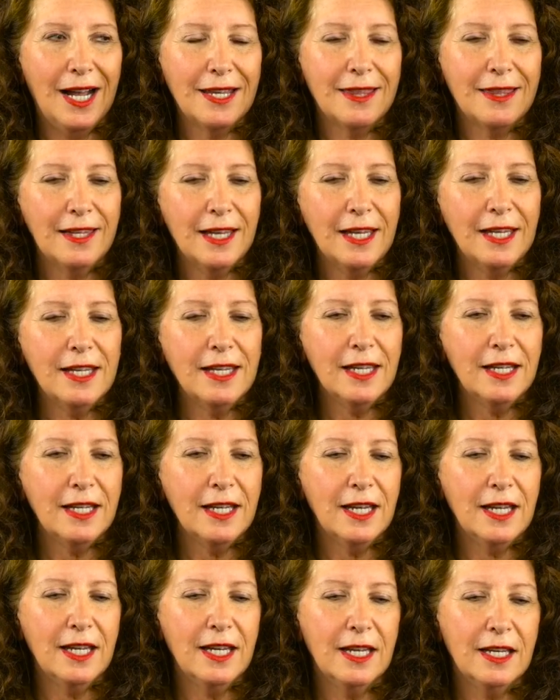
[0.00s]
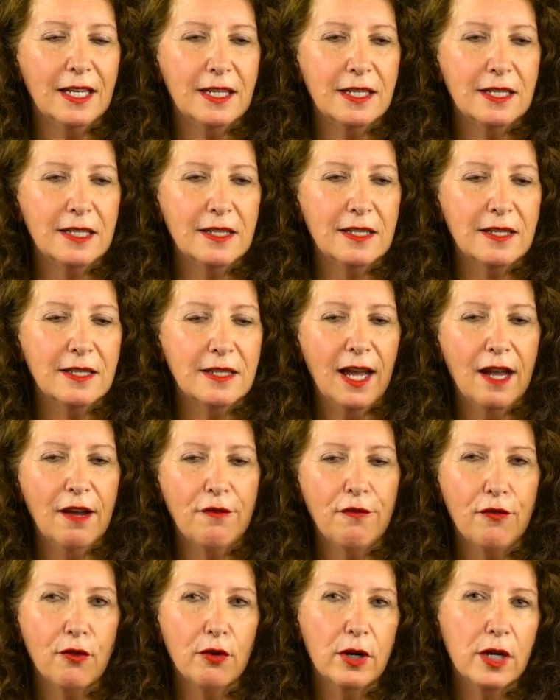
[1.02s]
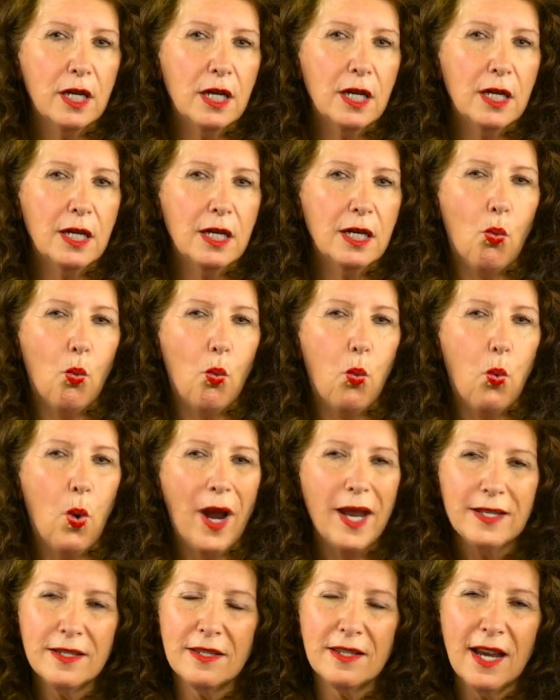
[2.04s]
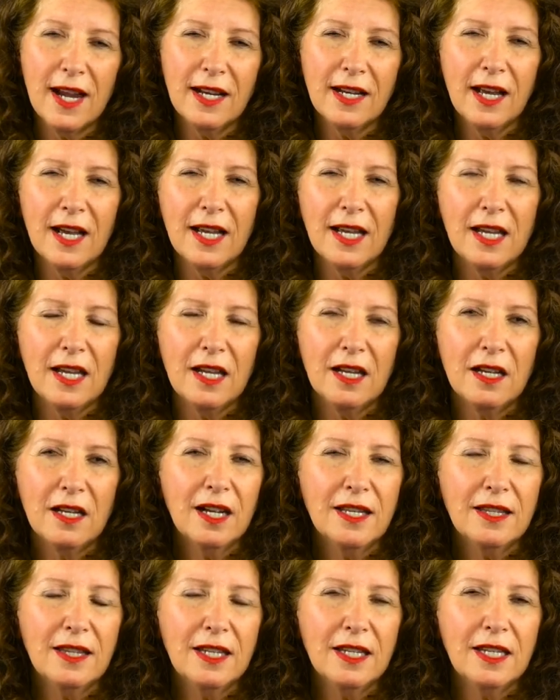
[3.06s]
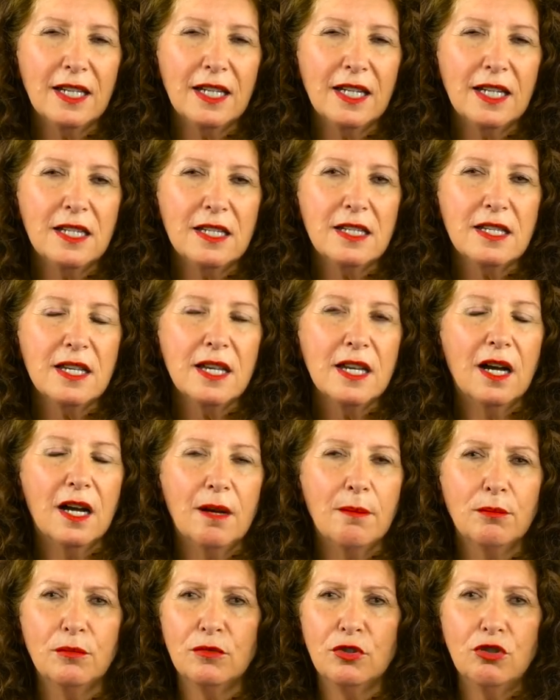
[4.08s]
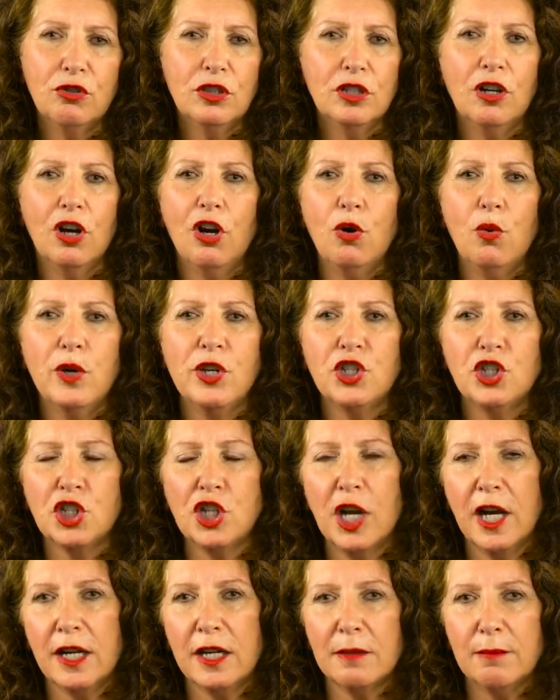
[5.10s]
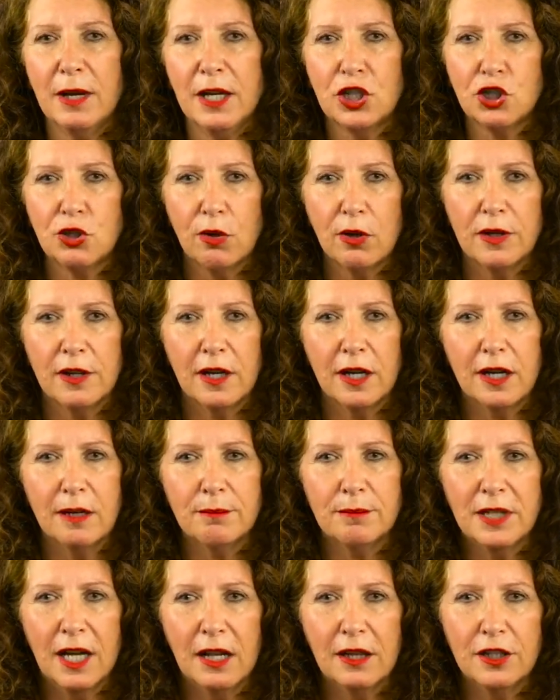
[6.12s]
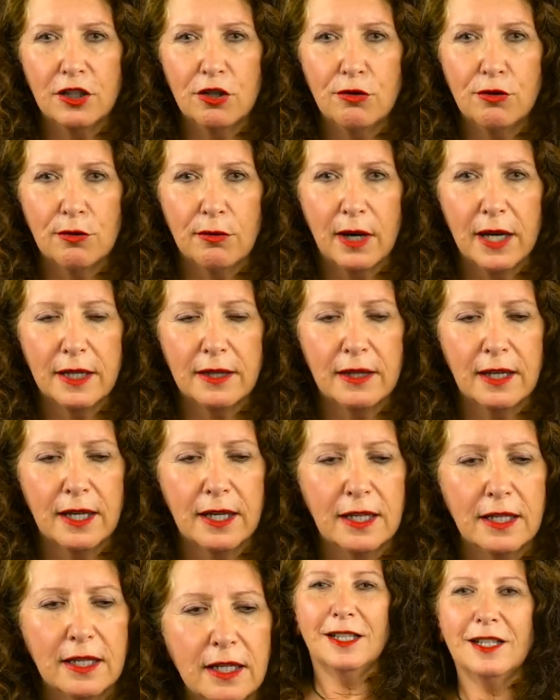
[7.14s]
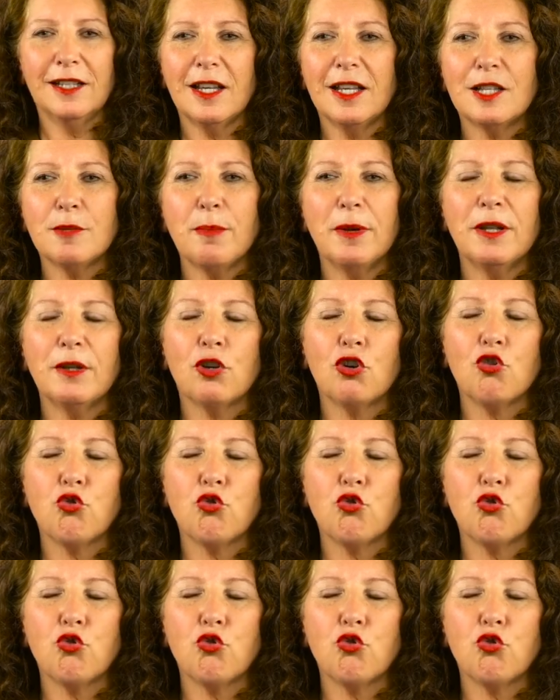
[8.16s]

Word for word: I think it is every Wednesday night, I think it is. You can always check and make sure that I'm telling you the right thing. It's been